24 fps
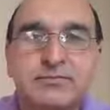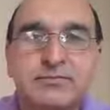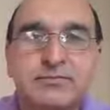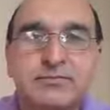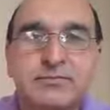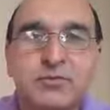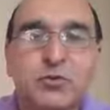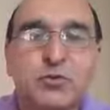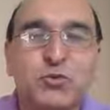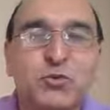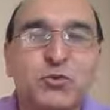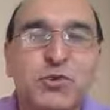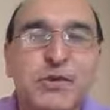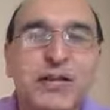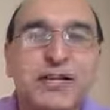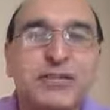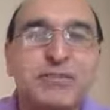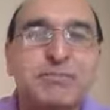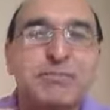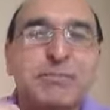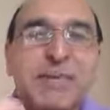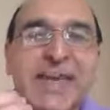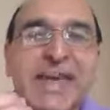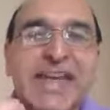So
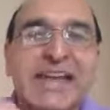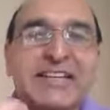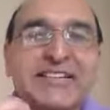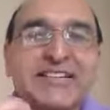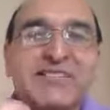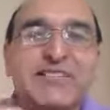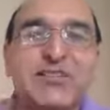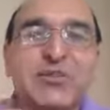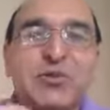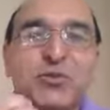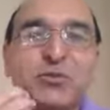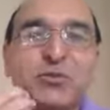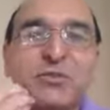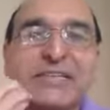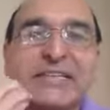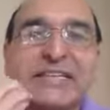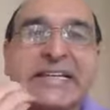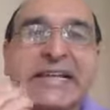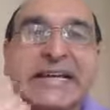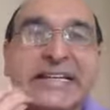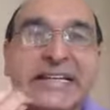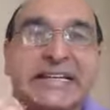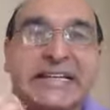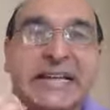it makes you
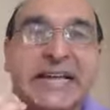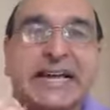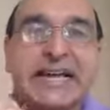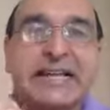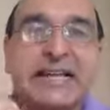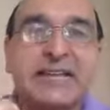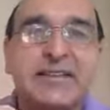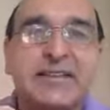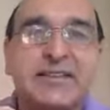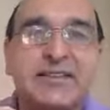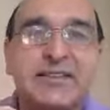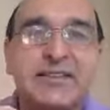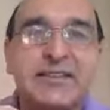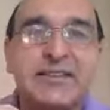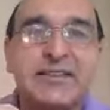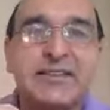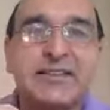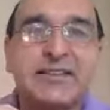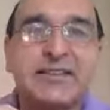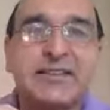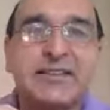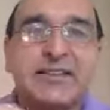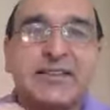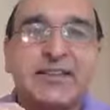critical,
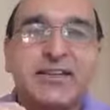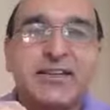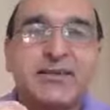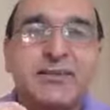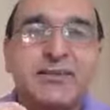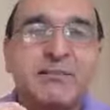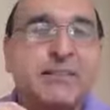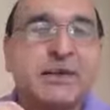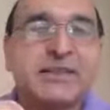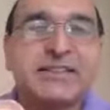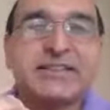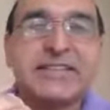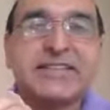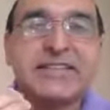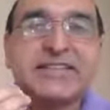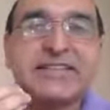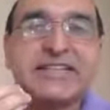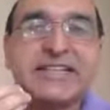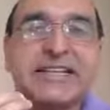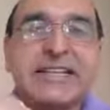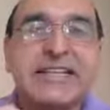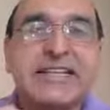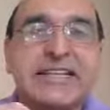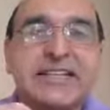but this
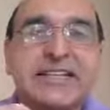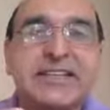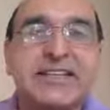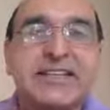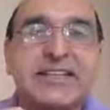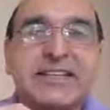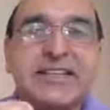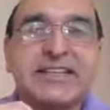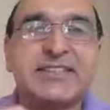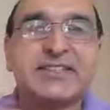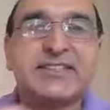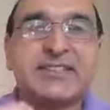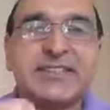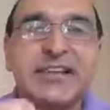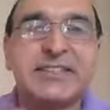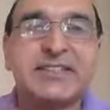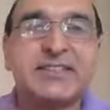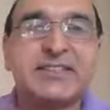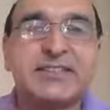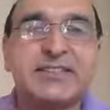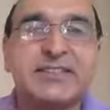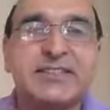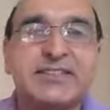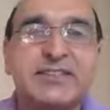critical is
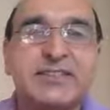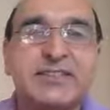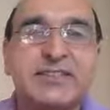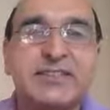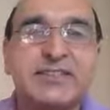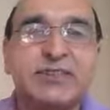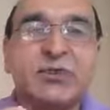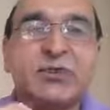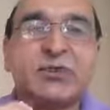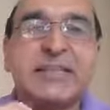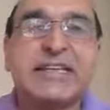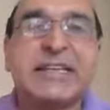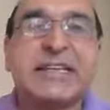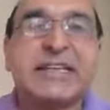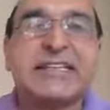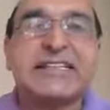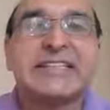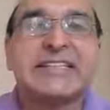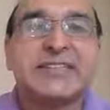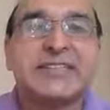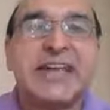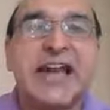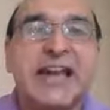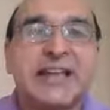not to
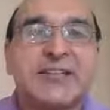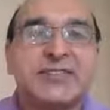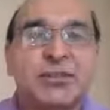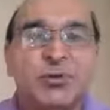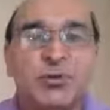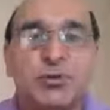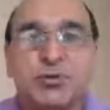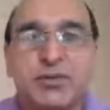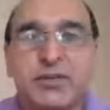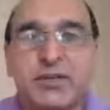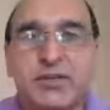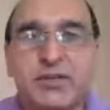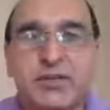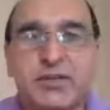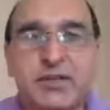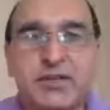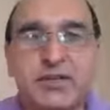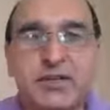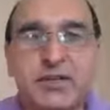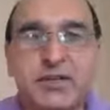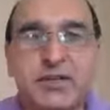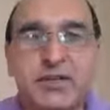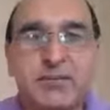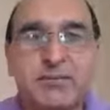criticize only,
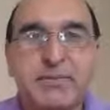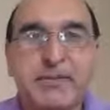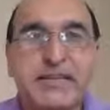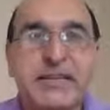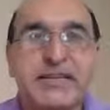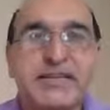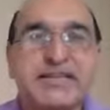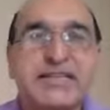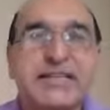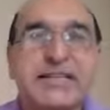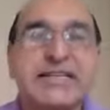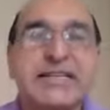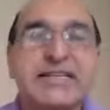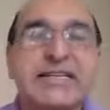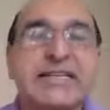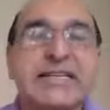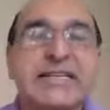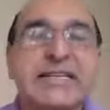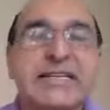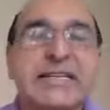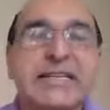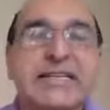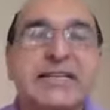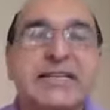because
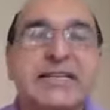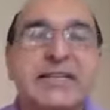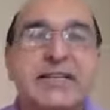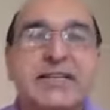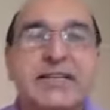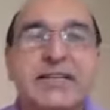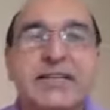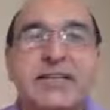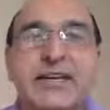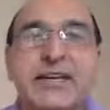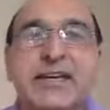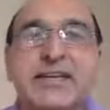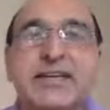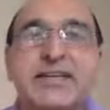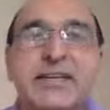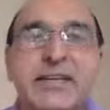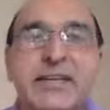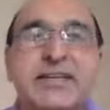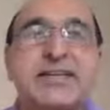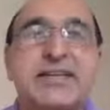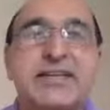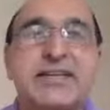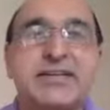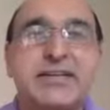critique in
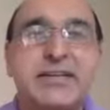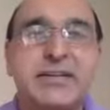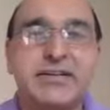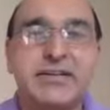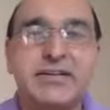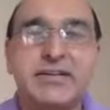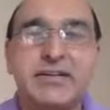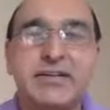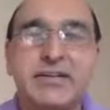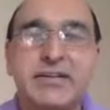literature,